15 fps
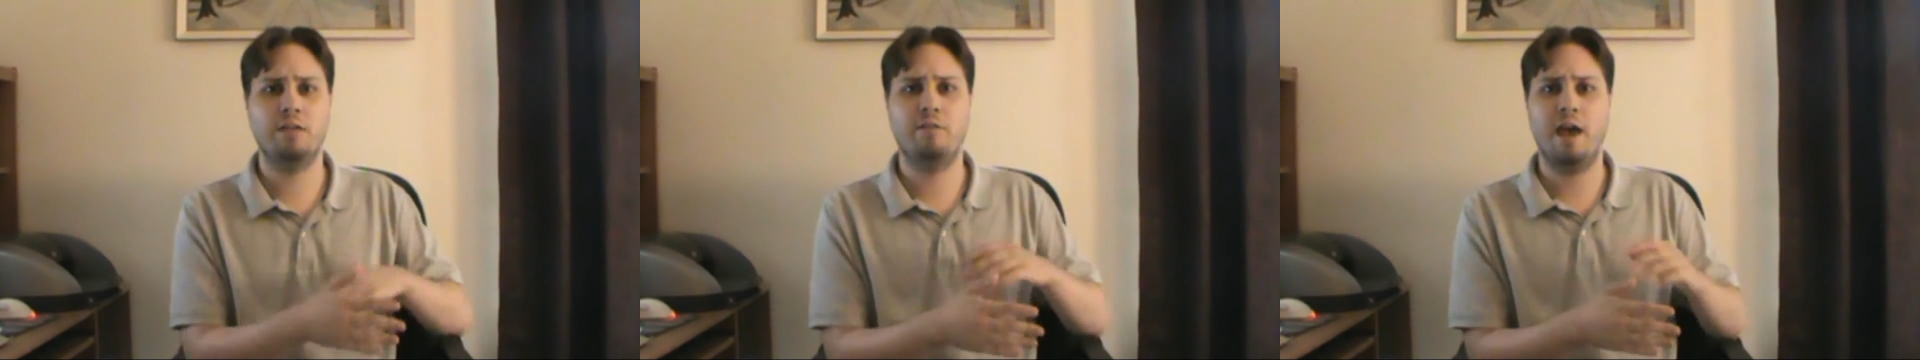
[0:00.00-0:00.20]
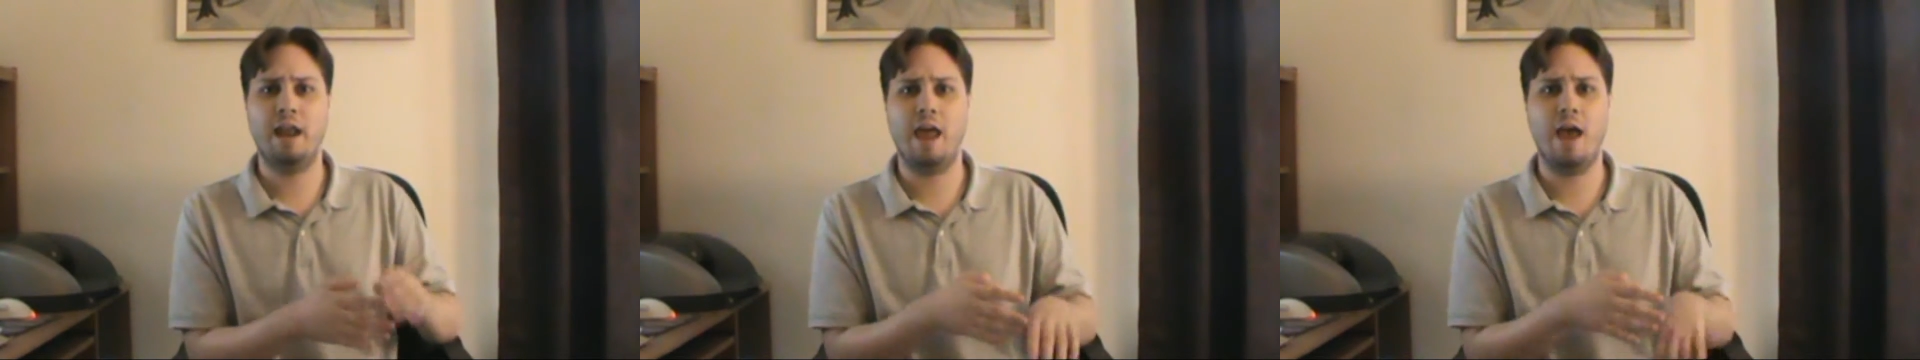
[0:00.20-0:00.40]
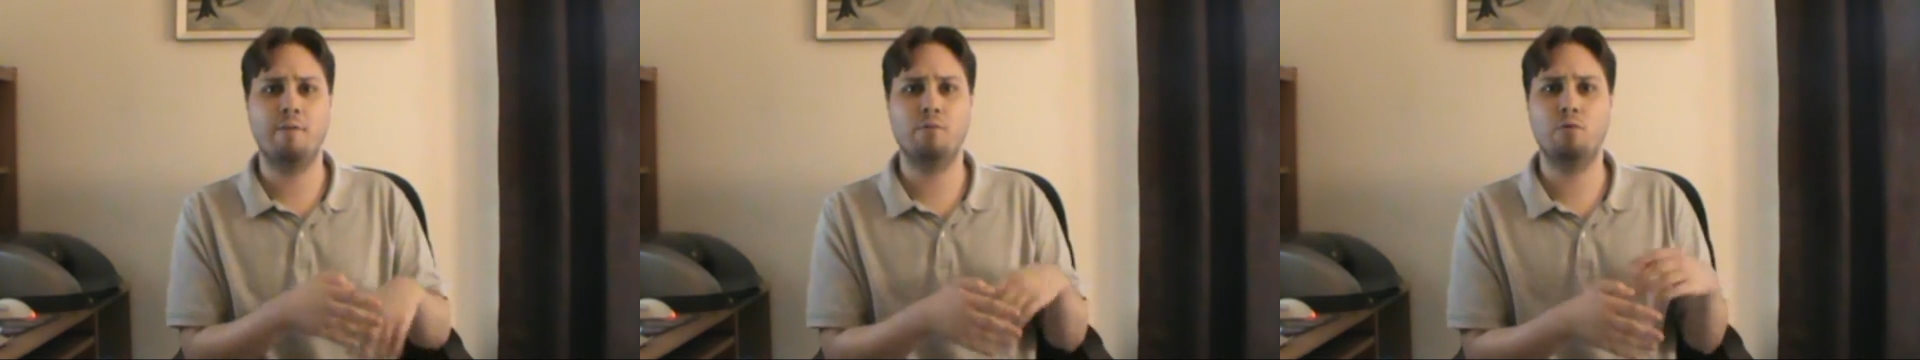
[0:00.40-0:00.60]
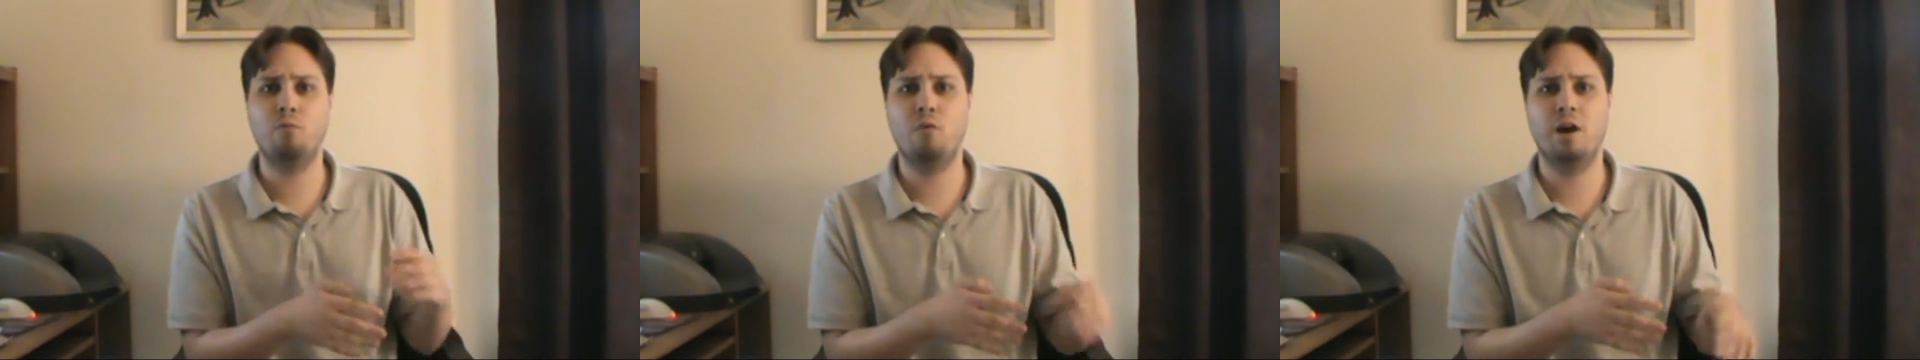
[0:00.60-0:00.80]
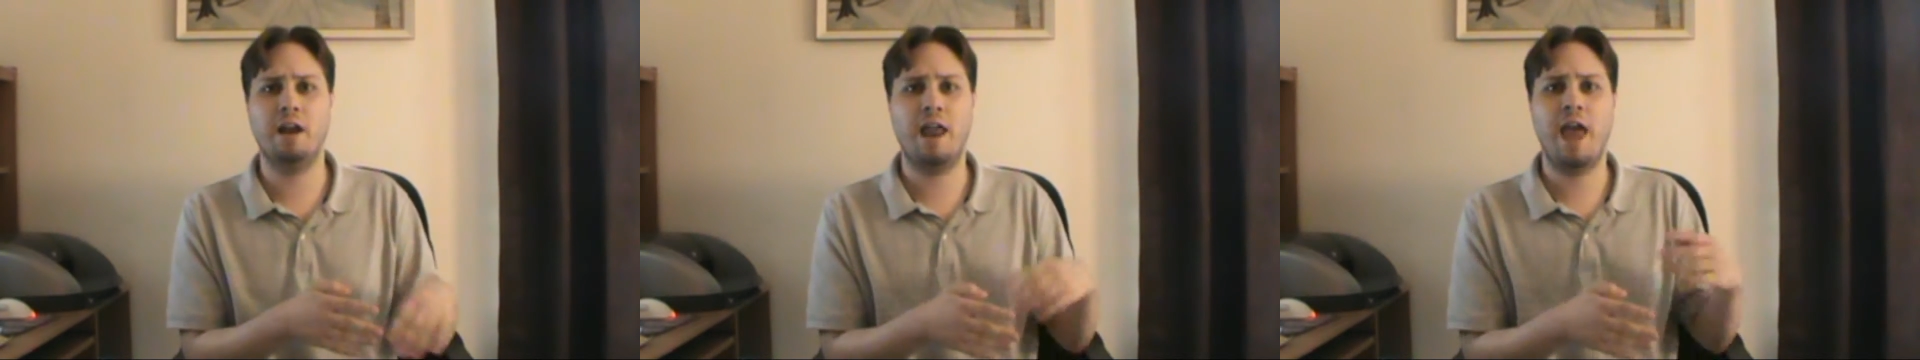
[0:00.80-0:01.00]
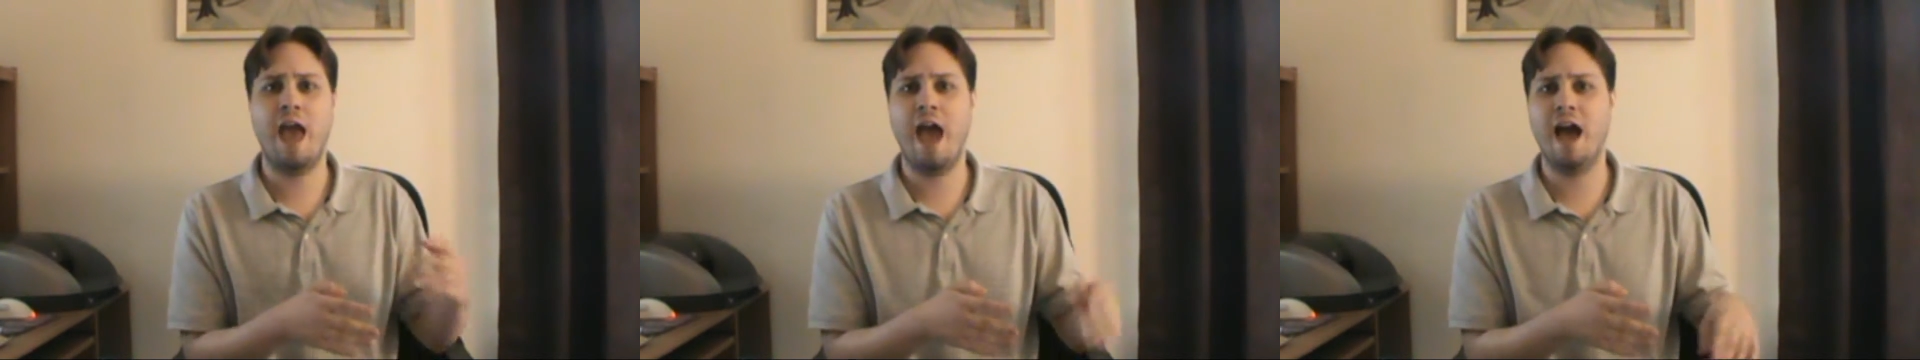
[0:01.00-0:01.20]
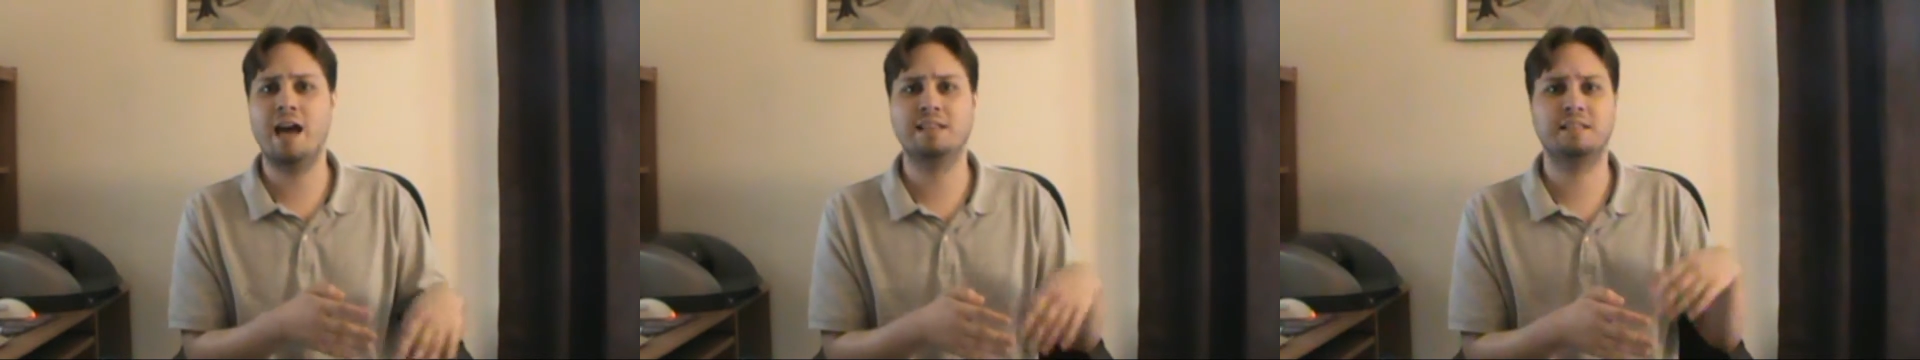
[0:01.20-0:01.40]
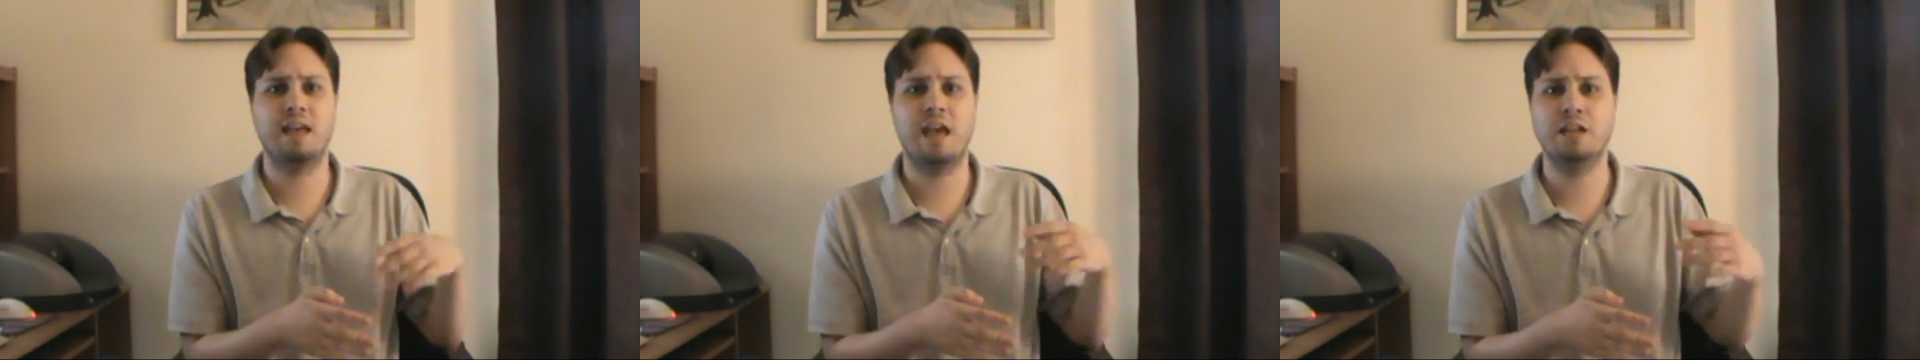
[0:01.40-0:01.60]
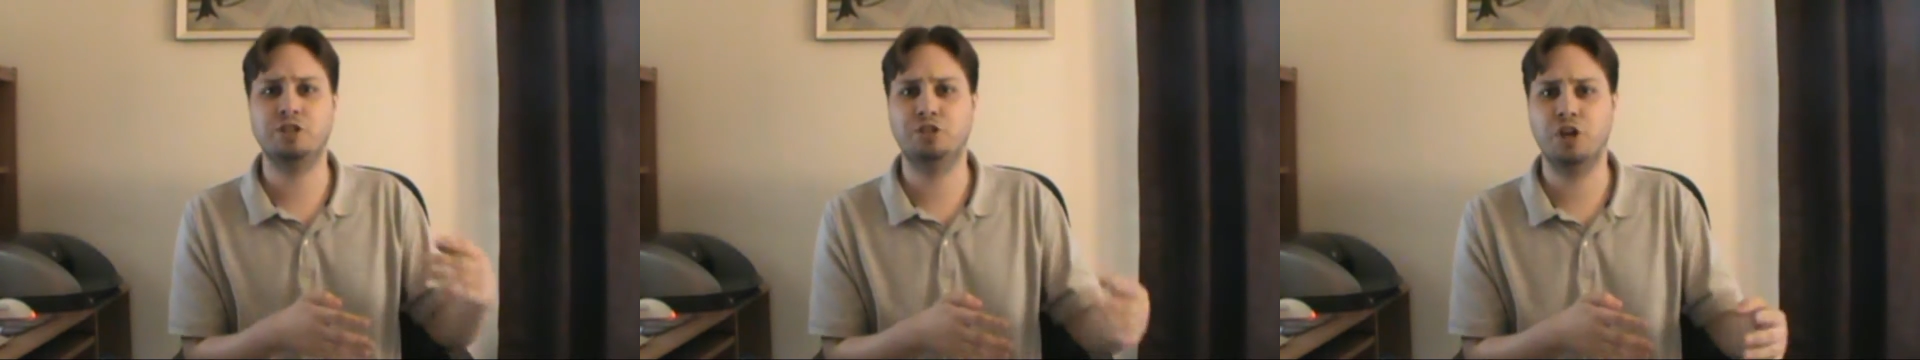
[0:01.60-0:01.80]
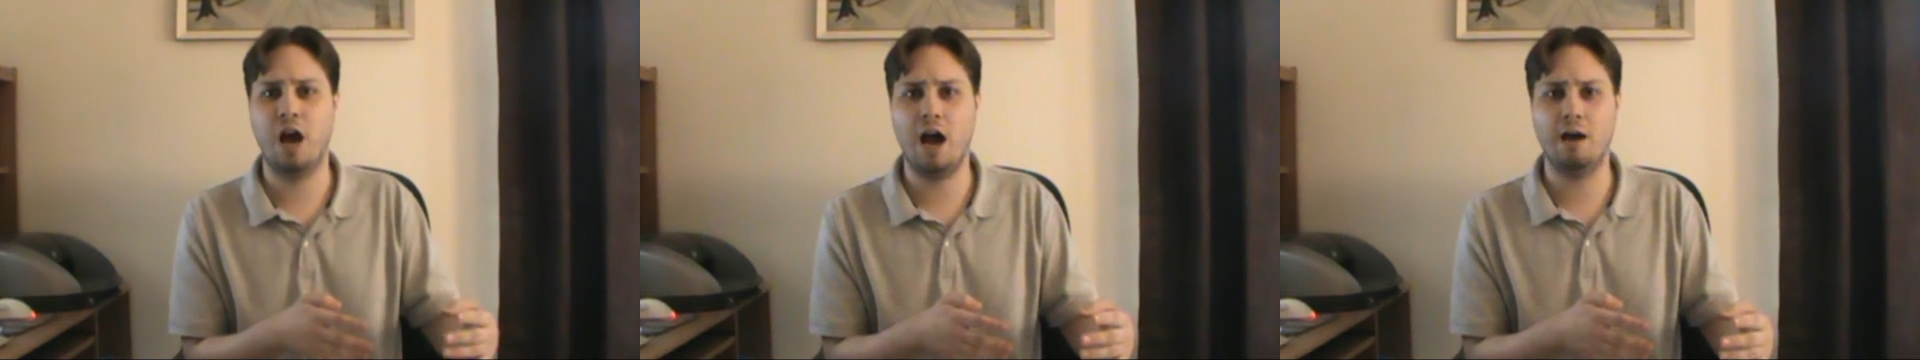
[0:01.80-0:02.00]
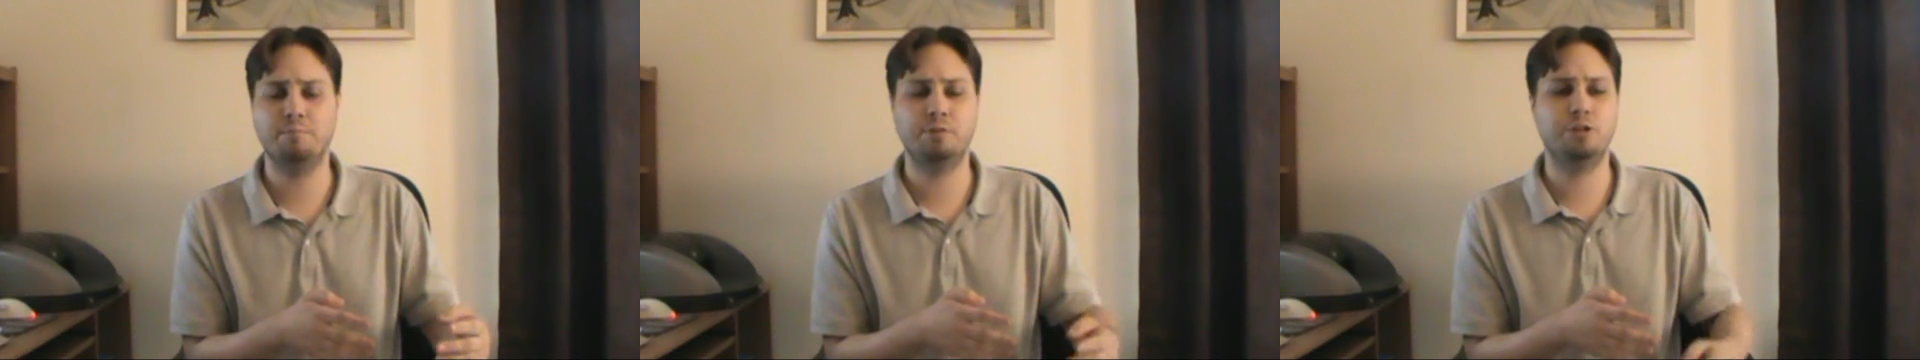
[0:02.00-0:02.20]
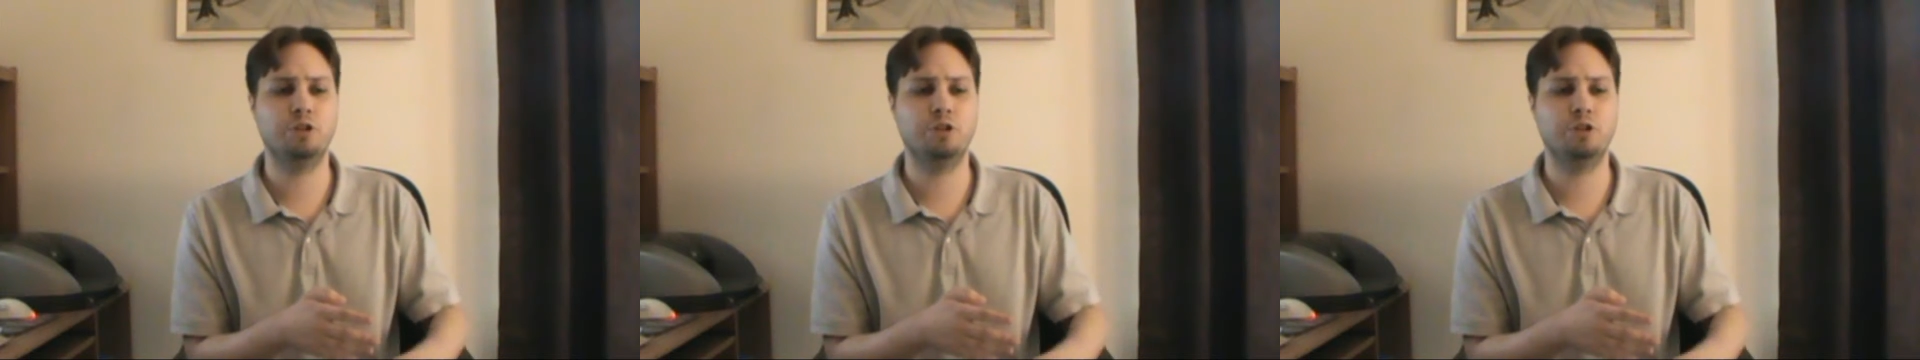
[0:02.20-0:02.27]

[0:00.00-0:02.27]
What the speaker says: and that everyone has a job